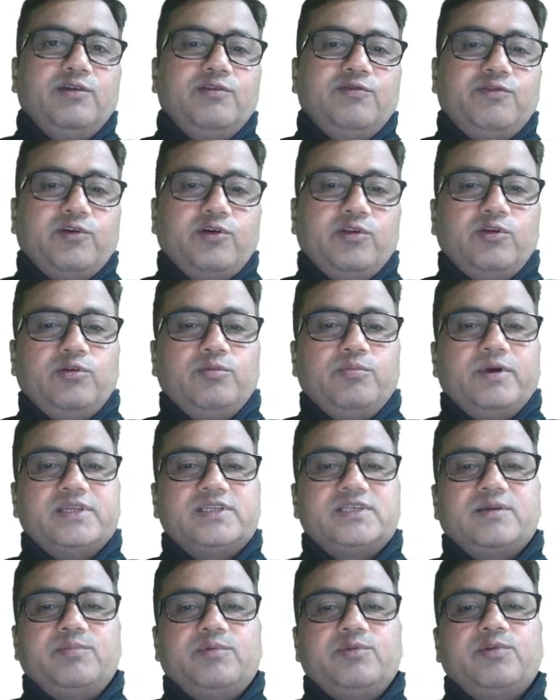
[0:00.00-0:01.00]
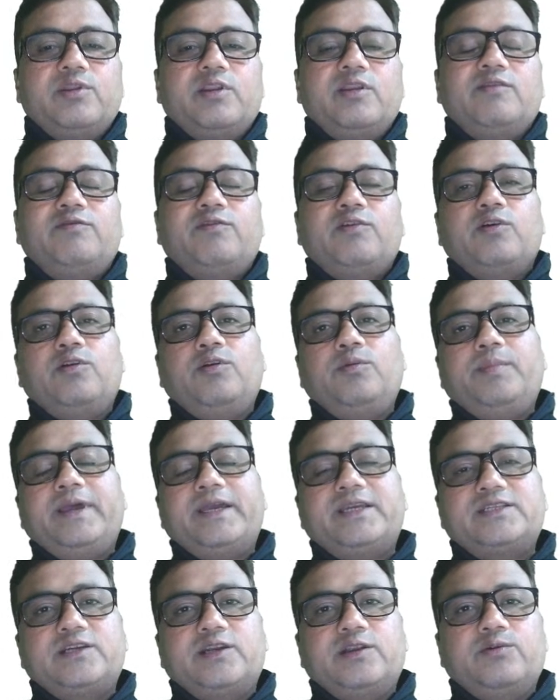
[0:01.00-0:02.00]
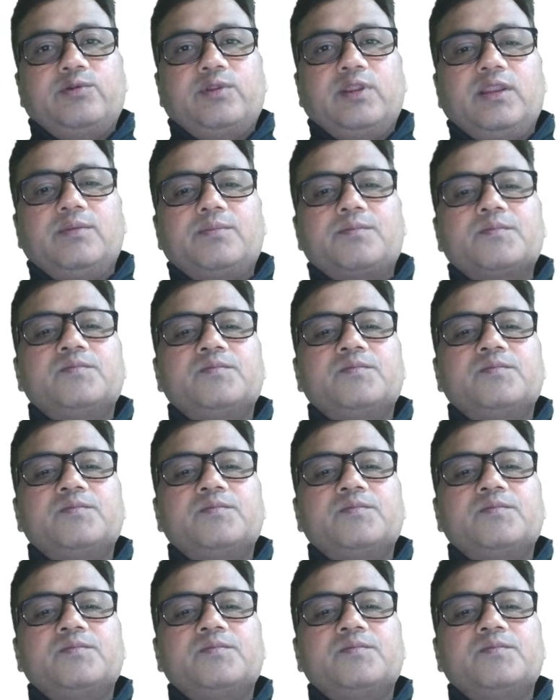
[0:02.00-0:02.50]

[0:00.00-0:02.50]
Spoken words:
followed by subdural followed by extradural,